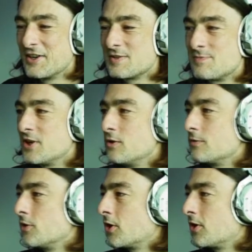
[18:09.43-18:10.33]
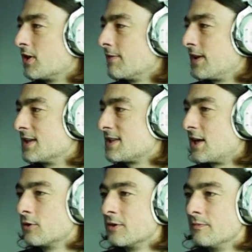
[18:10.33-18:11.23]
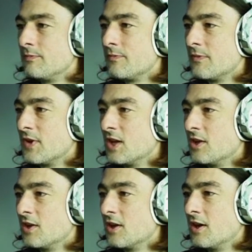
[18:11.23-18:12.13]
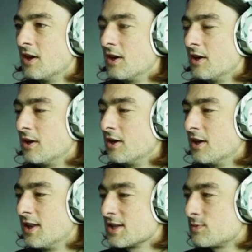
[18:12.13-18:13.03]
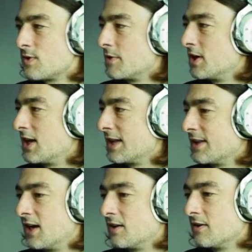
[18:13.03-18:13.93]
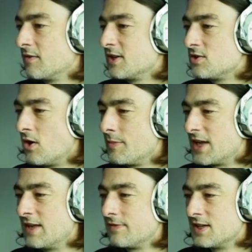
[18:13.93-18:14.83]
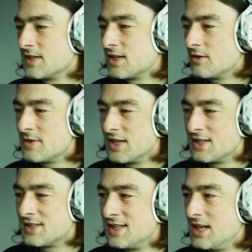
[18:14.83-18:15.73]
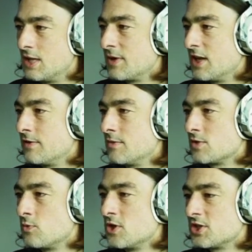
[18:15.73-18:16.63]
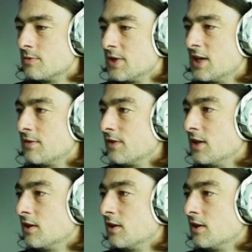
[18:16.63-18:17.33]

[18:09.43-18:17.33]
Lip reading: It's pretty awful. Not a good thing for kids, that one. That's where we're going to land that. It's not a bit iffy, is it? I mean, it's nearly a bit iffy, but it's worse than a bit iffy.